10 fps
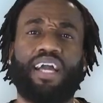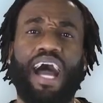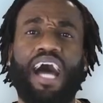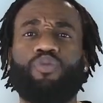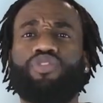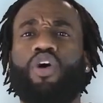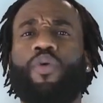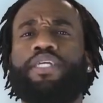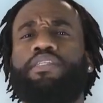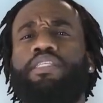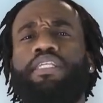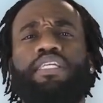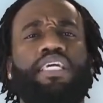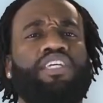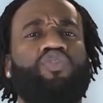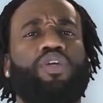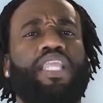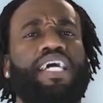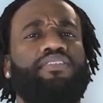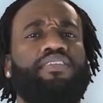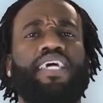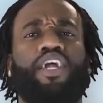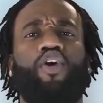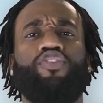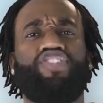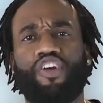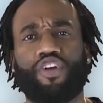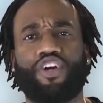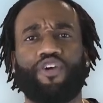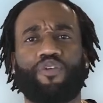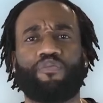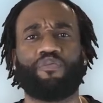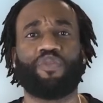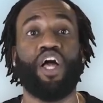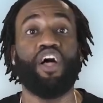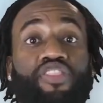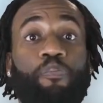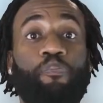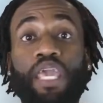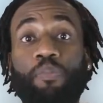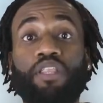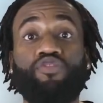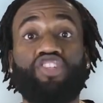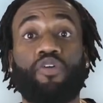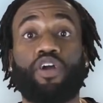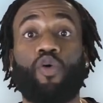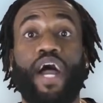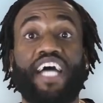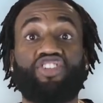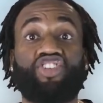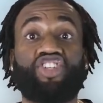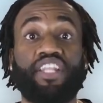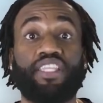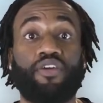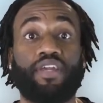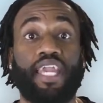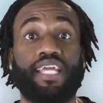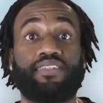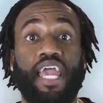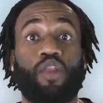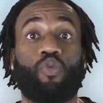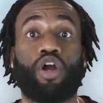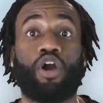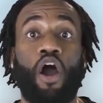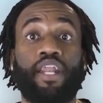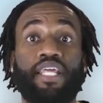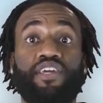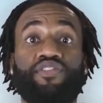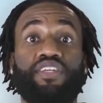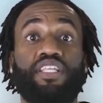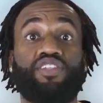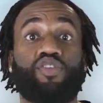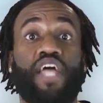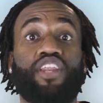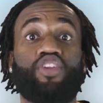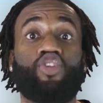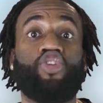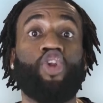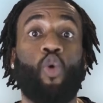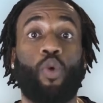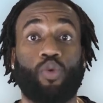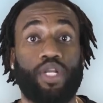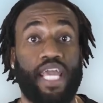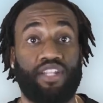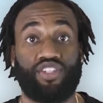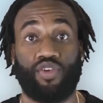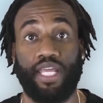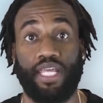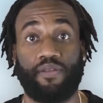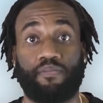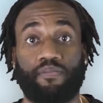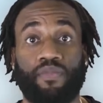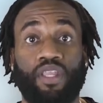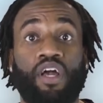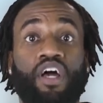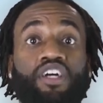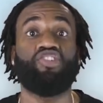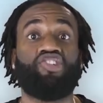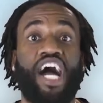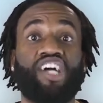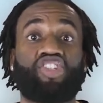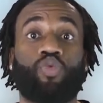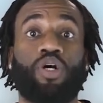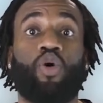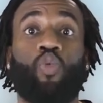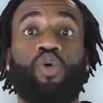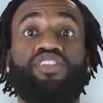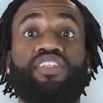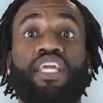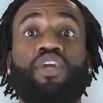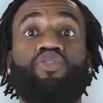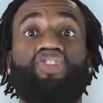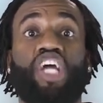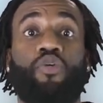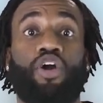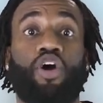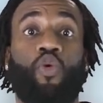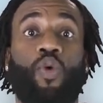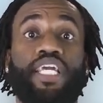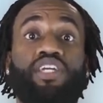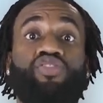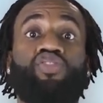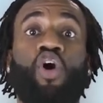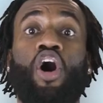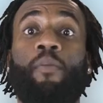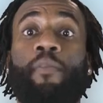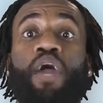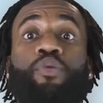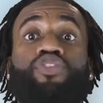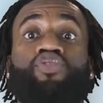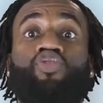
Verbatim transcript: God was going to lead the Israelites to take over Jericho. The people of Jericho had shut their gates and were guarding their city so that no one would enter in it. Joshua was near Jericho when he saw a man with a